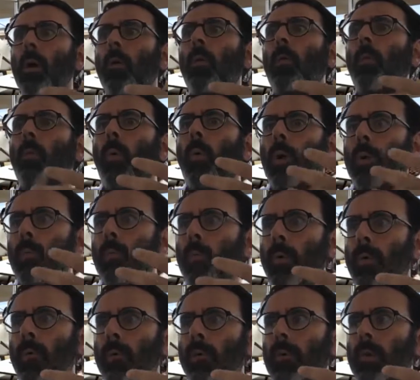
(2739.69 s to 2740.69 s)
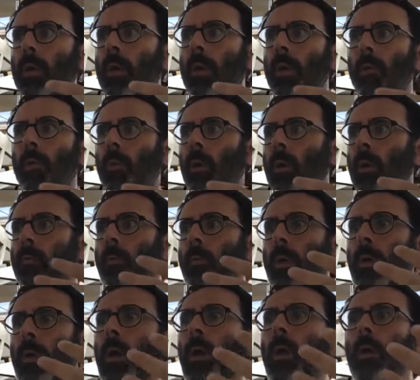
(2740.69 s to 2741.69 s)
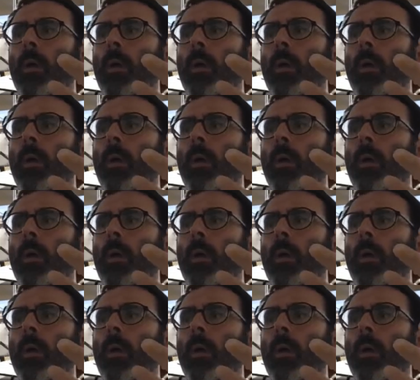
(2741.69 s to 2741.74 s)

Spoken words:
what we see and what we